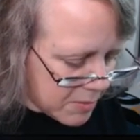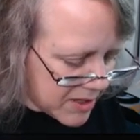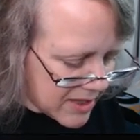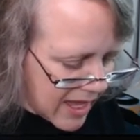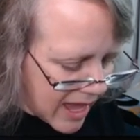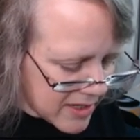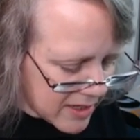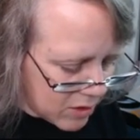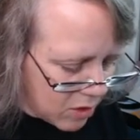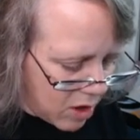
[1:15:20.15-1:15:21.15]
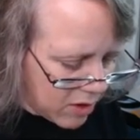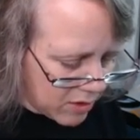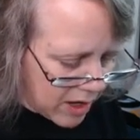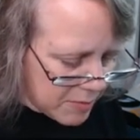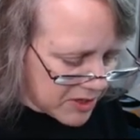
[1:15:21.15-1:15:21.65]
But in the end, it'll
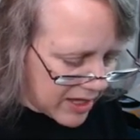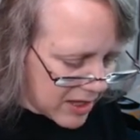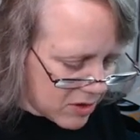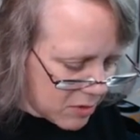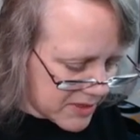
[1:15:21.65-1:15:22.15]
all come together.